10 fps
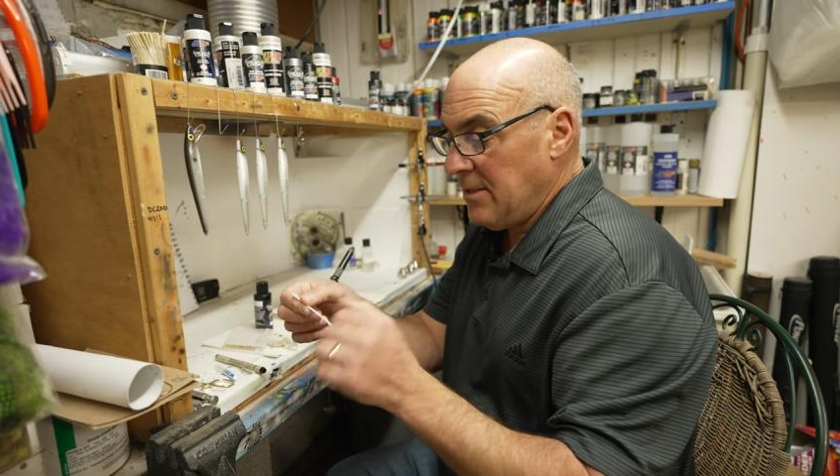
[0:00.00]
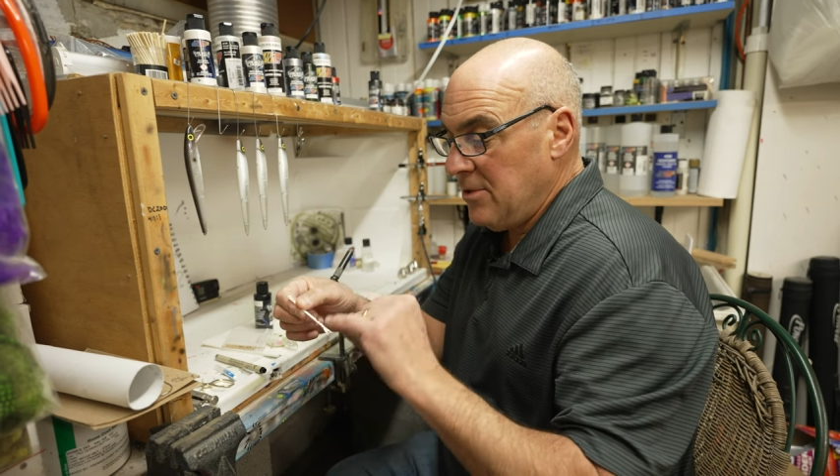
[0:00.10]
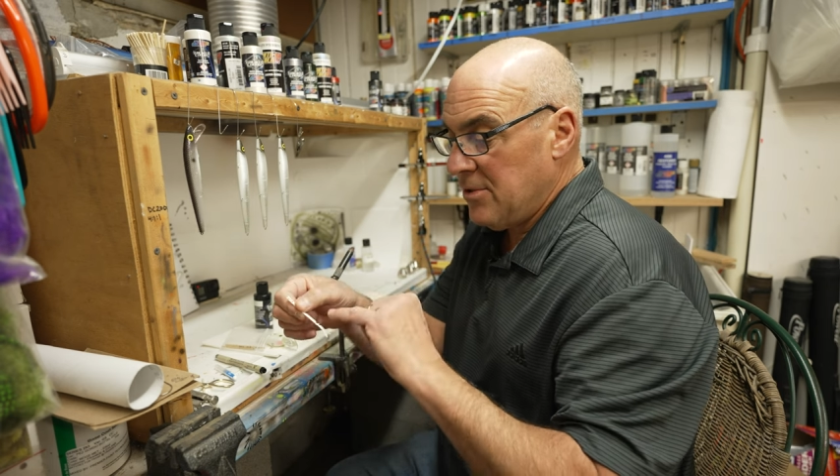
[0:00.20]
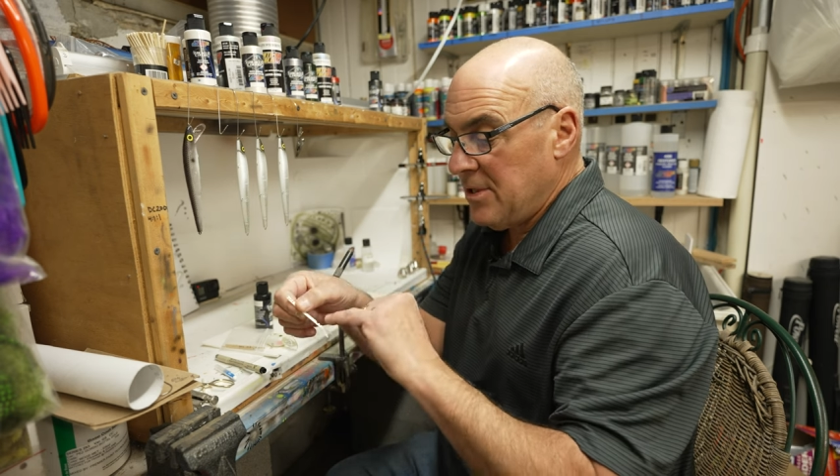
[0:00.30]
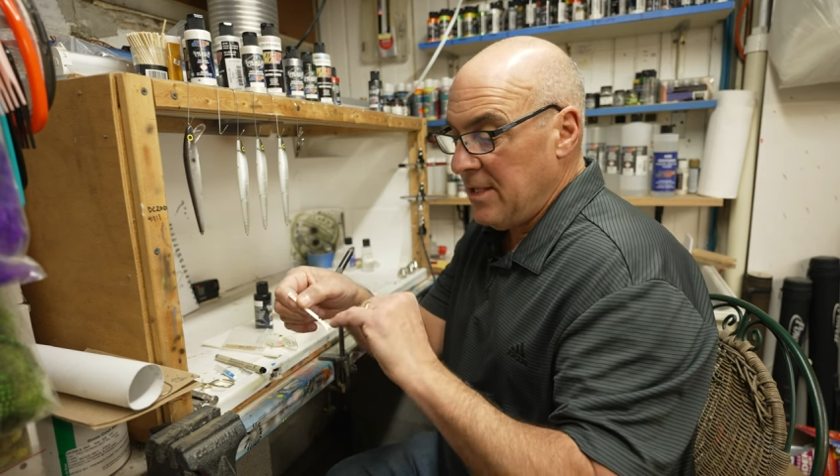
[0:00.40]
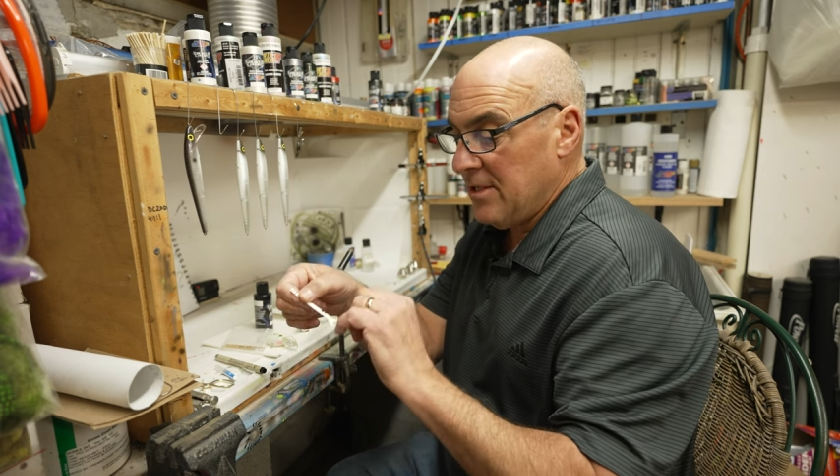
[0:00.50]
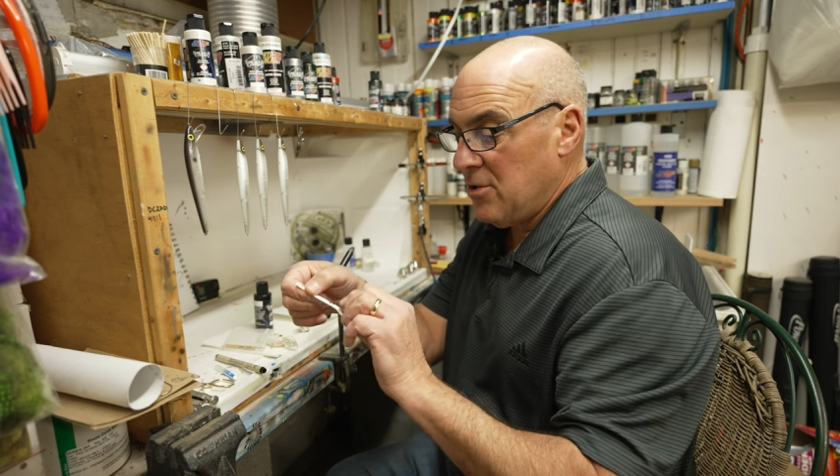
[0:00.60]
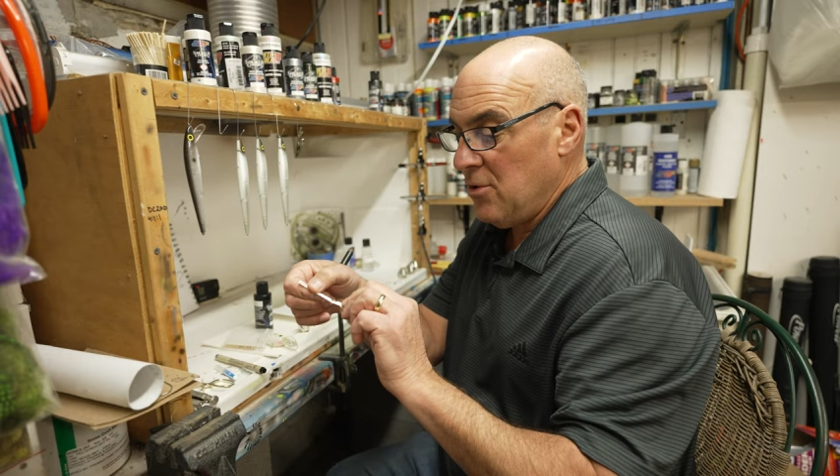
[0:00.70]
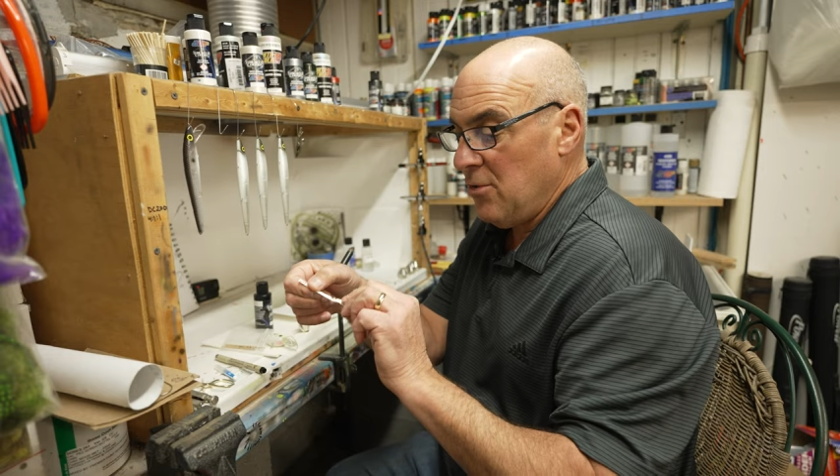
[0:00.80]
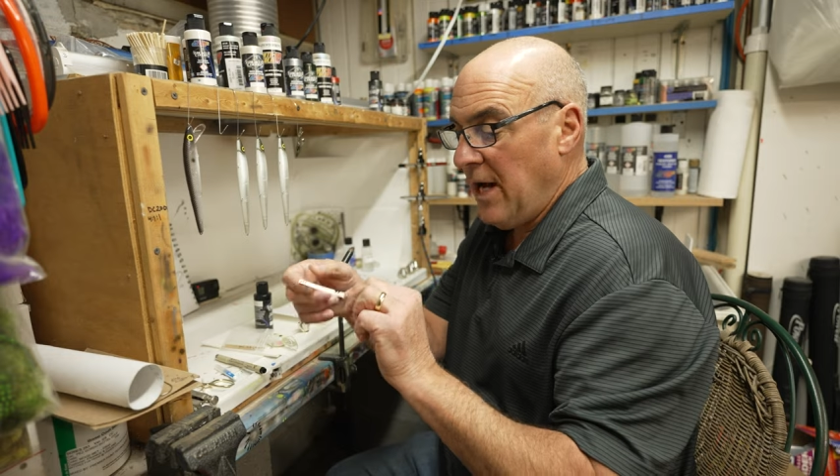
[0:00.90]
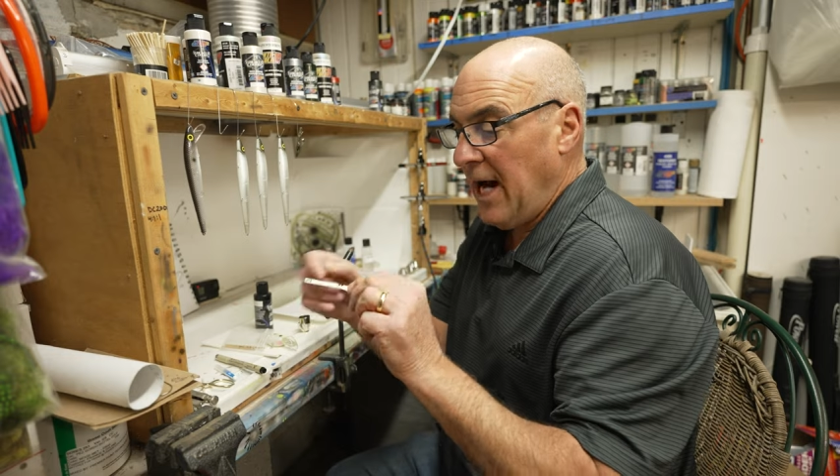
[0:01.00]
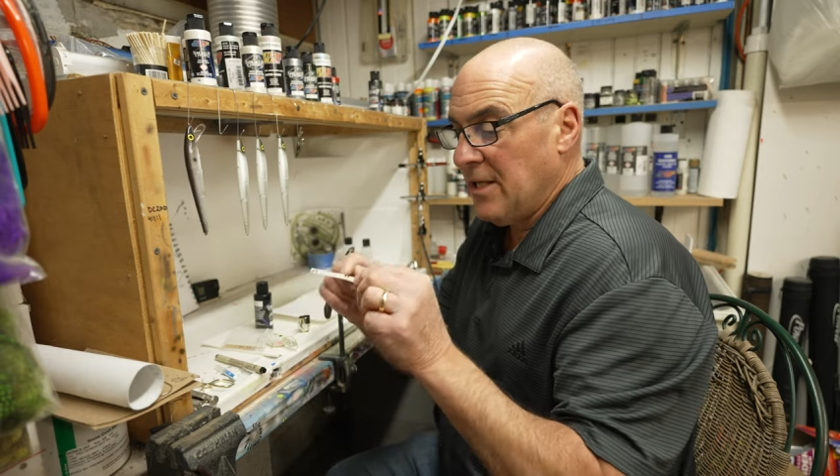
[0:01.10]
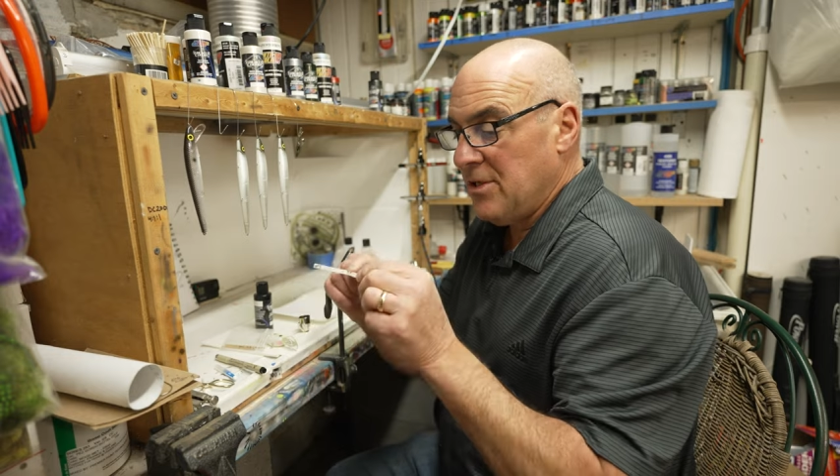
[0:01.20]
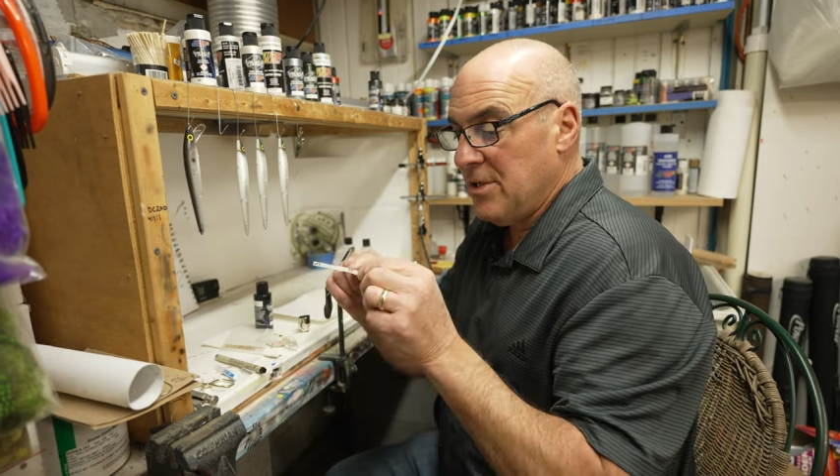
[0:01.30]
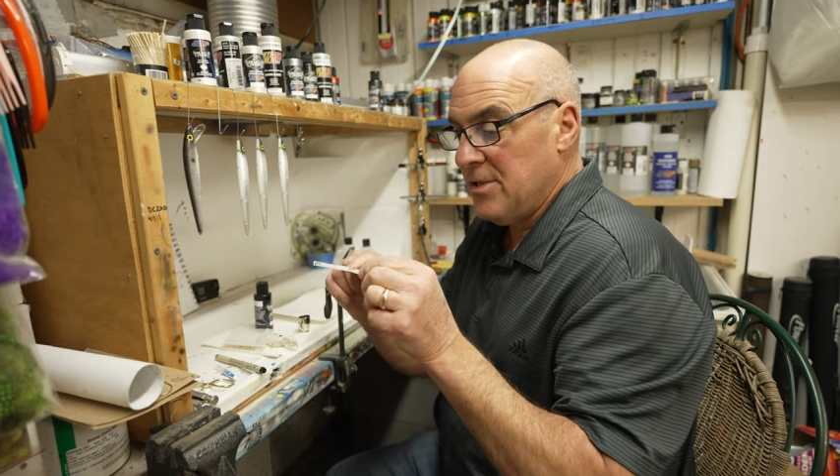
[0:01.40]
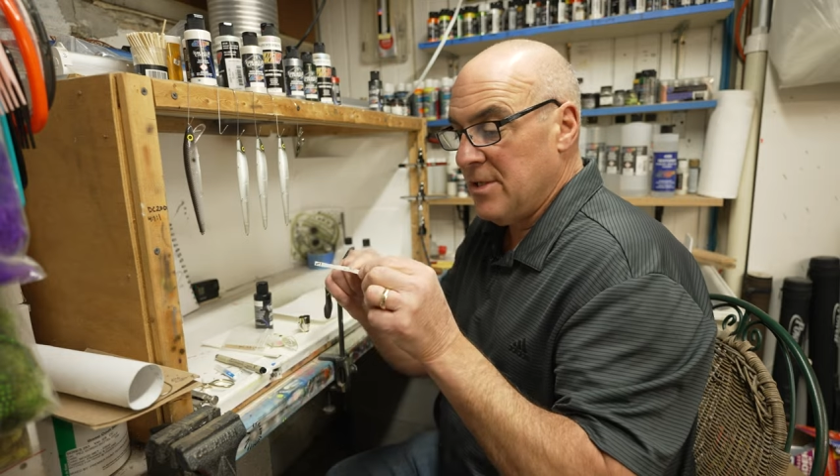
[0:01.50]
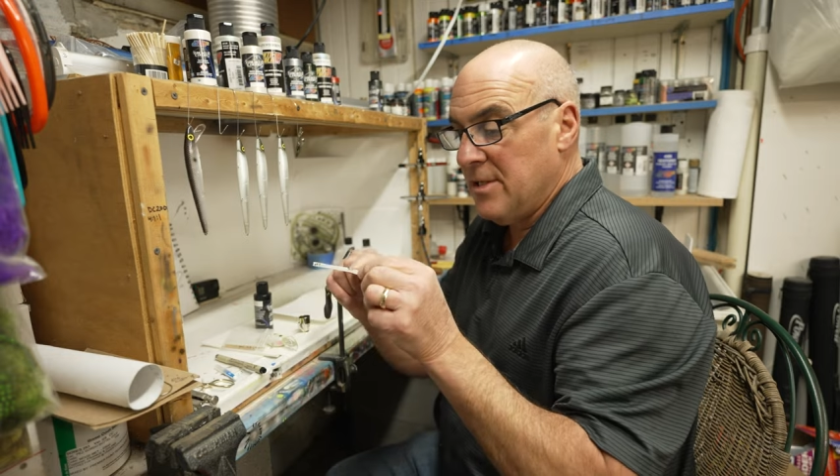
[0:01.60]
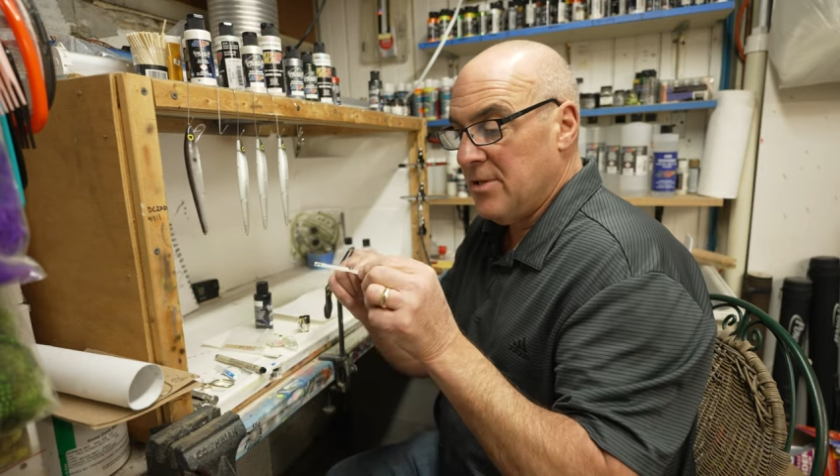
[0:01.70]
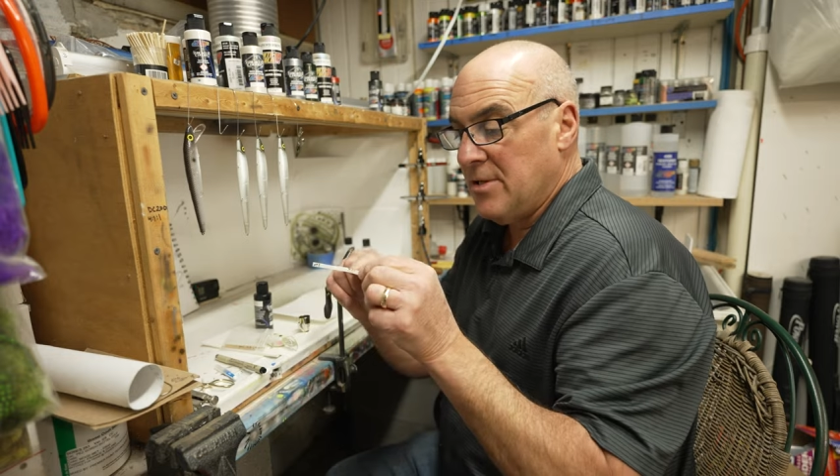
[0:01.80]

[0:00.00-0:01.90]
you see the two notches in the